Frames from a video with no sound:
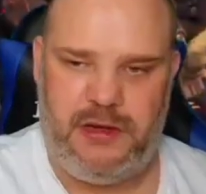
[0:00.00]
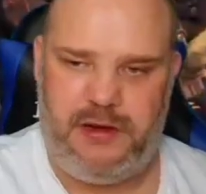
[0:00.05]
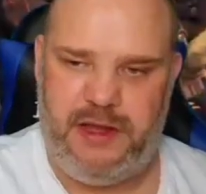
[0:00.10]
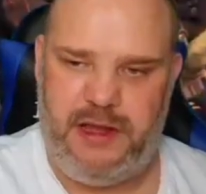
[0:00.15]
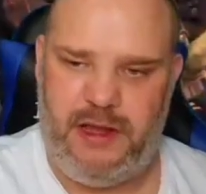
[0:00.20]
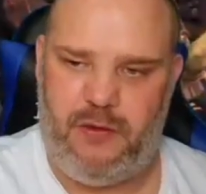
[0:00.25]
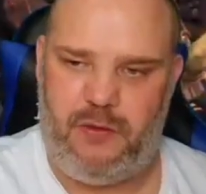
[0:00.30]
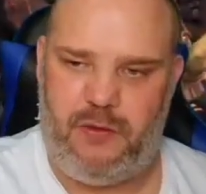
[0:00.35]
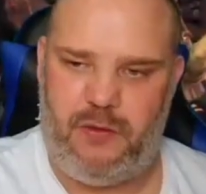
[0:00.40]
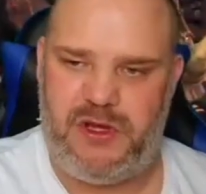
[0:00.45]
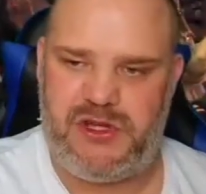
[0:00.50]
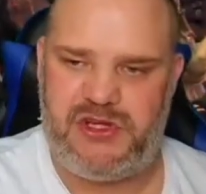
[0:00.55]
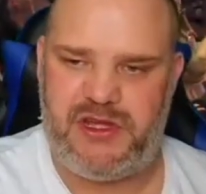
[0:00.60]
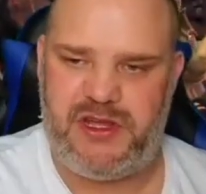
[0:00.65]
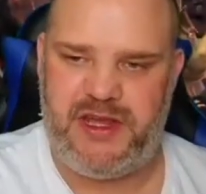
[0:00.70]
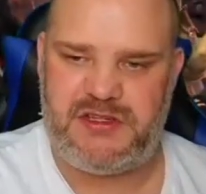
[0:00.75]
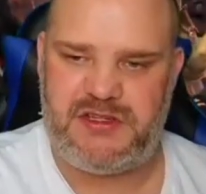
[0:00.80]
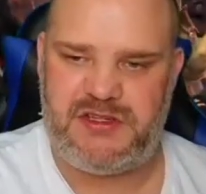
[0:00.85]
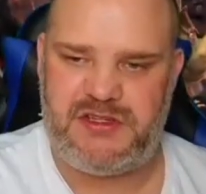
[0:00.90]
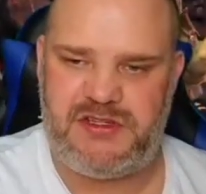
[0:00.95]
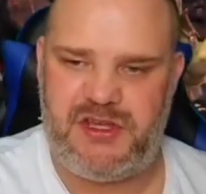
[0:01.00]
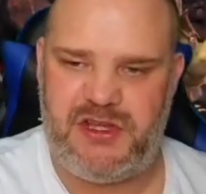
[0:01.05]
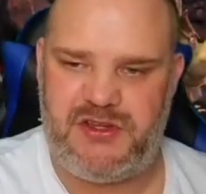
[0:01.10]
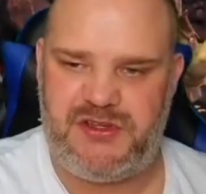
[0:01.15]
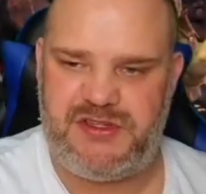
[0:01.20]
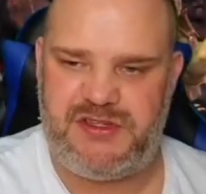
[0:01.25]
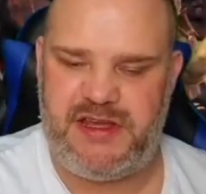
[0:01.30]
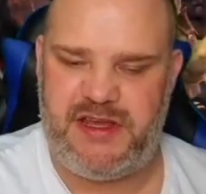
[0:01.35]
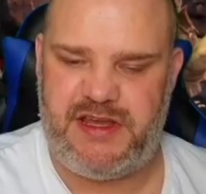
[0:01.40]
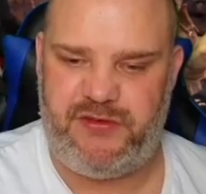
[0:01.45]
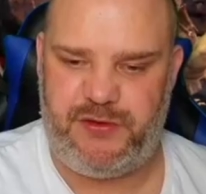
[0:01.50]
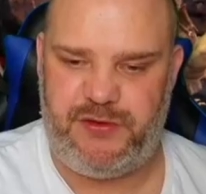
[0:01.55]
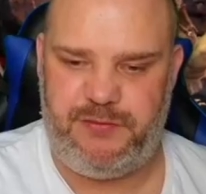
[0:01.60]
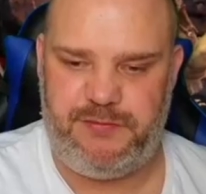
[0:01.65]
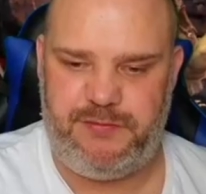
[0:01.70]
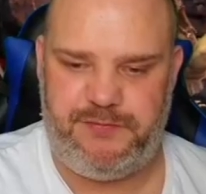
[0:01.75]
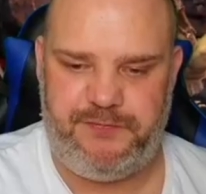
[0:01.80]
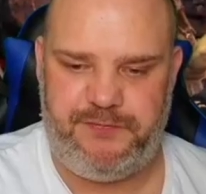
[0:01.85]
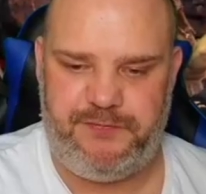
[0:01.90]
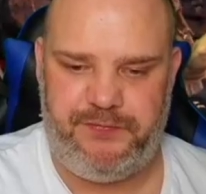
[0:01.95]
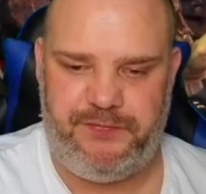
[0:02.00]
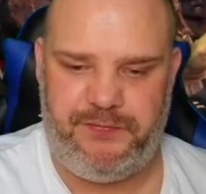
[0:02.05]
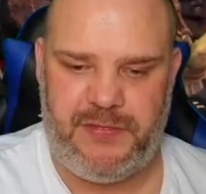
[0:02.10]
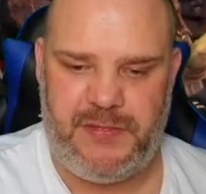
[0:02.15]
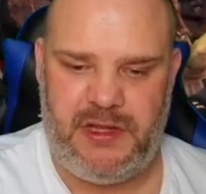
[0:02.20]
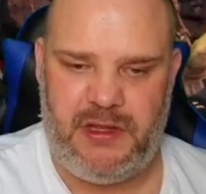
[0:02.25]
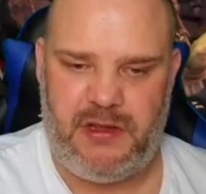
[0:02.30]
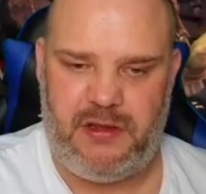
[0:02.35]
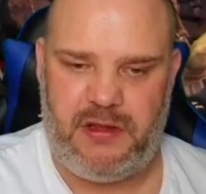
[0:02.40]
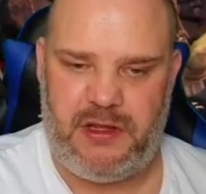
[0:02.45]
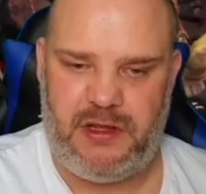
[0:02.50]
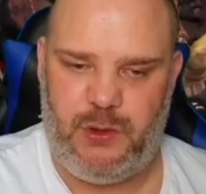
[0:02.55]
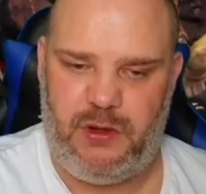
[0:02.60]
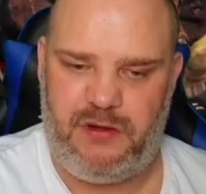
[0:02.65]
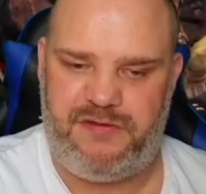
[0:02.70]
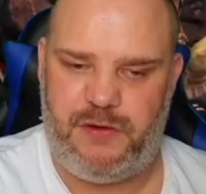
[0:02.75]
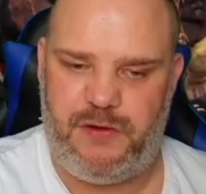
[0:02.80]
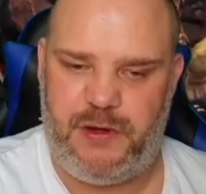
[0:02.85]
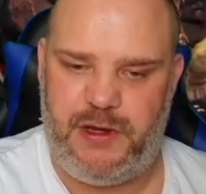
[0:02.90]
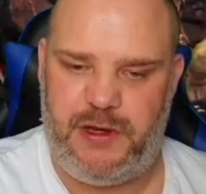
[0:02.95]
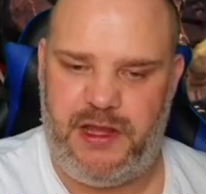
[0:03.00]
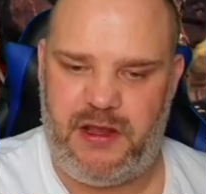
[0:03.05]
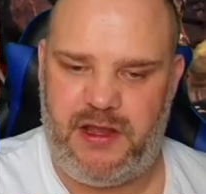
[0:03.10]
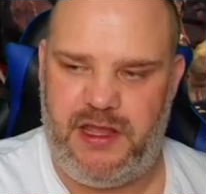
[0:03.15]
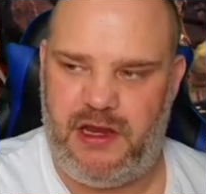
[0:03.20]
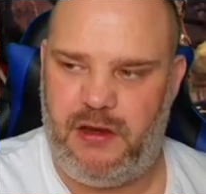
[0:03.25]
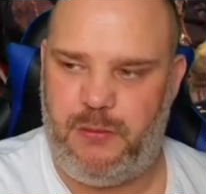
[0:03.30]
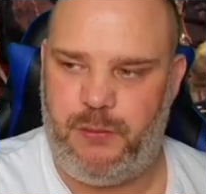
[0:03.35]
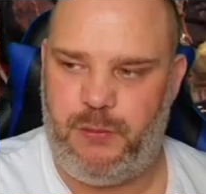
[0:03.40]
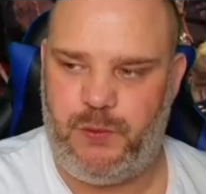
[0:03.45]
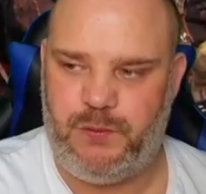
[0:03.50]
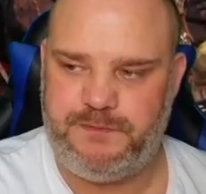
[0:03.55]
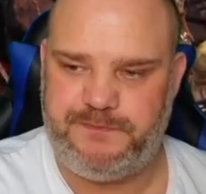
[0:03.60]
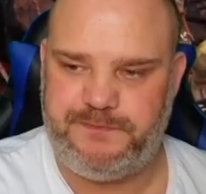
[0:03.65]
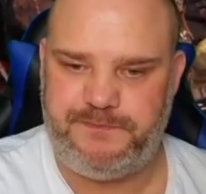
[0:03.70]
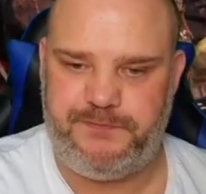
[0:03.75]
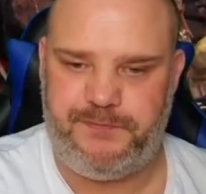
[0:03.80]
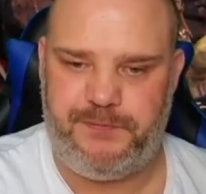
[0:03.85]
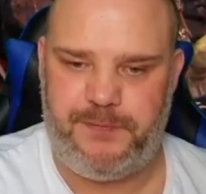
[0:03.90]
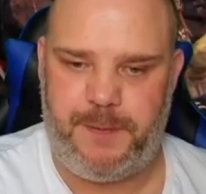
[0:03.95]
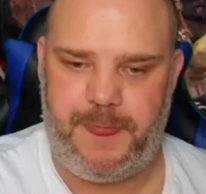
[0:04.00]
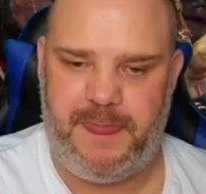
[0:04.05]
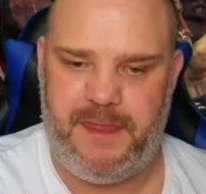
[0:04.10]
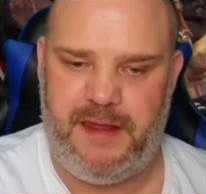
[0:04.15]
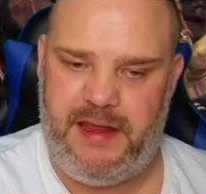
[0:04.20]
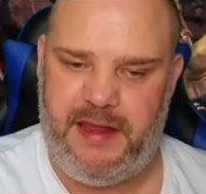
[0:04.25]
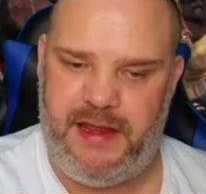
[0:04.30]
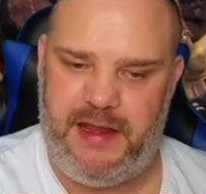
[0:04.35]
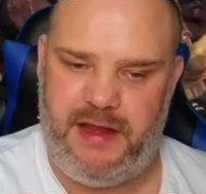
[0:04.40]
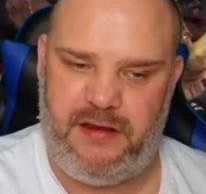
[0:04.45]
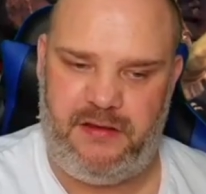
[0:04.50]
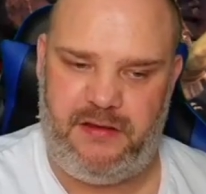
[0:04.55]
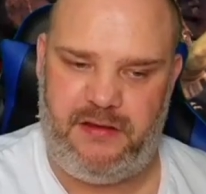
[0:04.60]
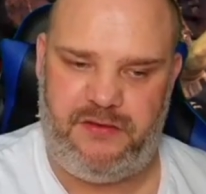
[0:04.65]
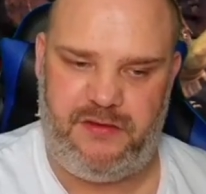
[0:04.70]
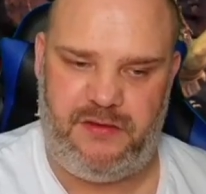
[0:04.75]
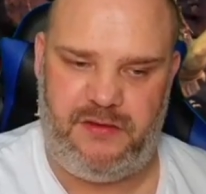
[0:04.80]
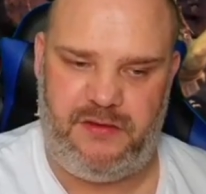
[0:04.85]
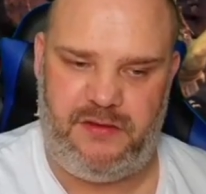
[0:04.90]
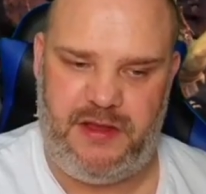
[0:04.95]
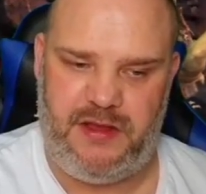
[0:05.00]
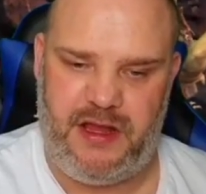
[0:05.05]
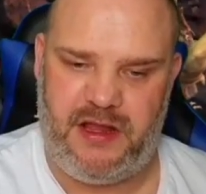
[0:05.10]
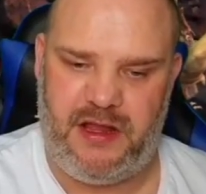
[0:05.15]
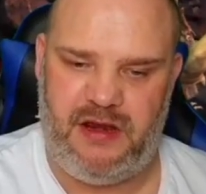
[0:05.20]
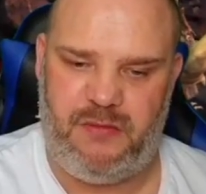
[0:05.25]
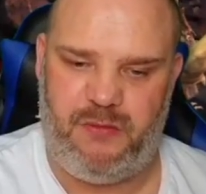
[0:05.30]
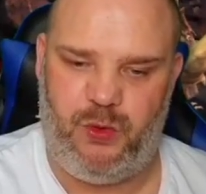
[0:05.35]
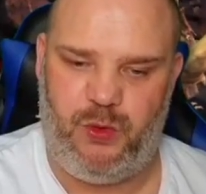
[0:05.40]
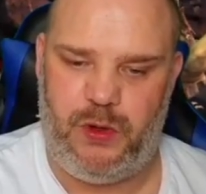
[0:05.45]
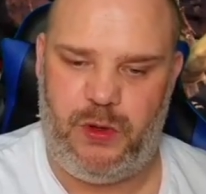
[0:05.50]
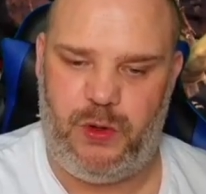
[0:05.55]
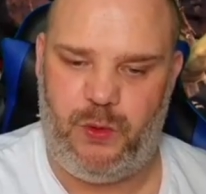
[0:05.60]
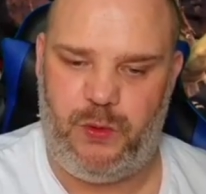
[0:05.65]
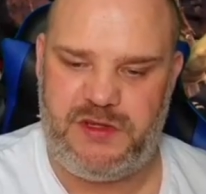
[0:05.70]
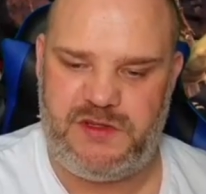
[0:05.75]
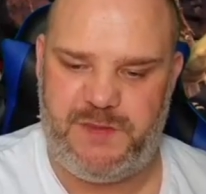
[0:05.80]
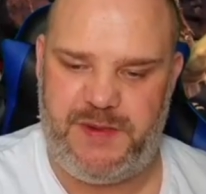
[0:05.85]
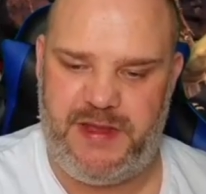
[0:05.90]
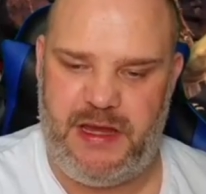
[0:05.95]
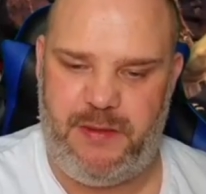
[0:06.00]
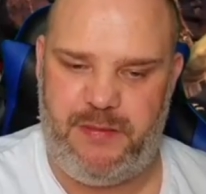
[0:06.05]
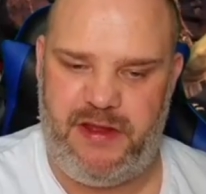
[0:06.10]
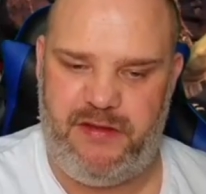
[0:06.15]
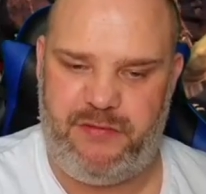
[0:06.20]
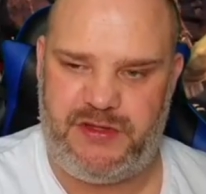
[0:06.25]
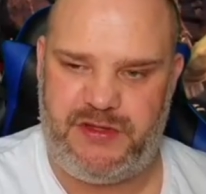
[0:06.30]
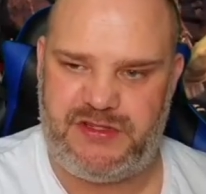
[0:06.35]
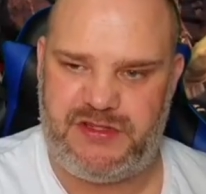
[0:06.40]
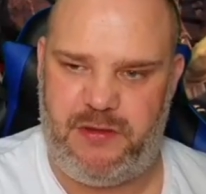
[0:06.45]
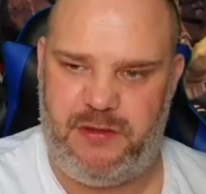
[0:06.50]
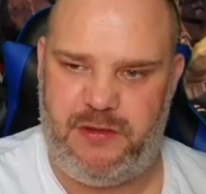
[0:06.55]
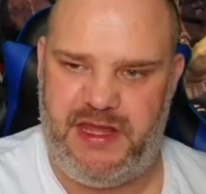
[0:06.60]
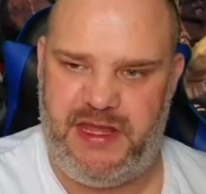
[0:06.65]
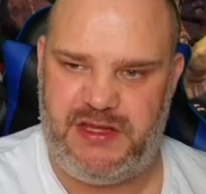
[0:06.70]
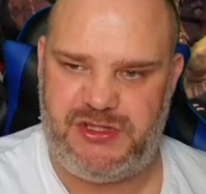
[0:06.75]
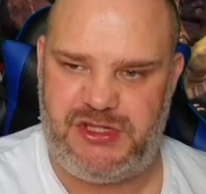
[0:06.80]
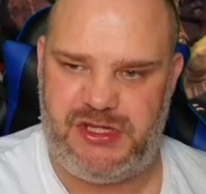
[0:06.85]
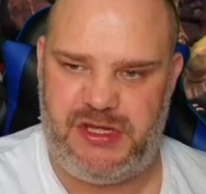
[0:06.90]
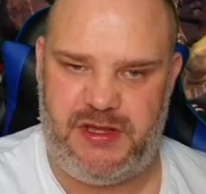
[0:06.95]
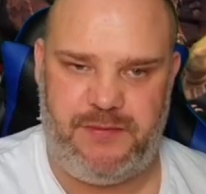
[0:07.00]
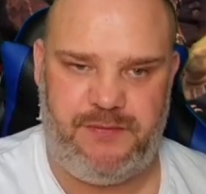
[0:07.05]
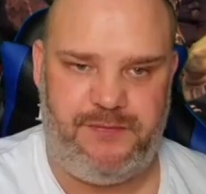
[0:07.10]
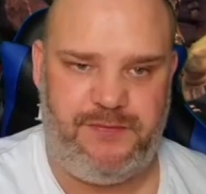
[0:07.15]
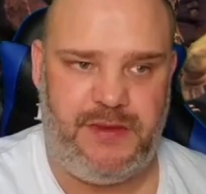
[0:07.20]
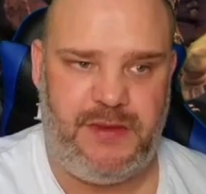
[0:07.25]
Now, once you get to turn 7, you are fully unkillable, and the unkillable will always be up every time he hits you.